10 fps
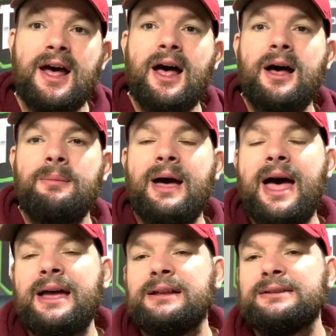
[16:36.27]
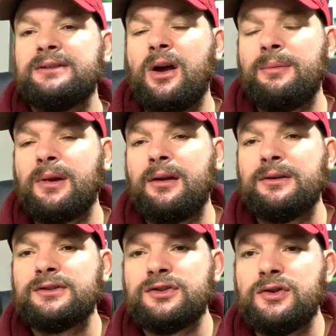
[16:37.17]
and I'm
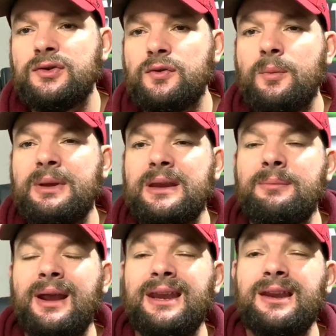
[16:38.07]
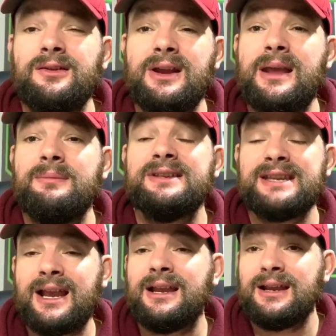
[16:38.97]
going to be making him
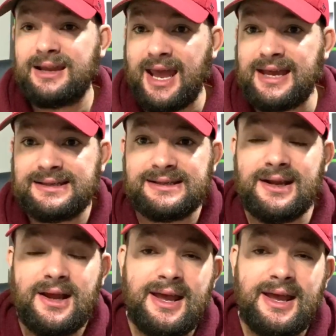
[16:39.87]
second guess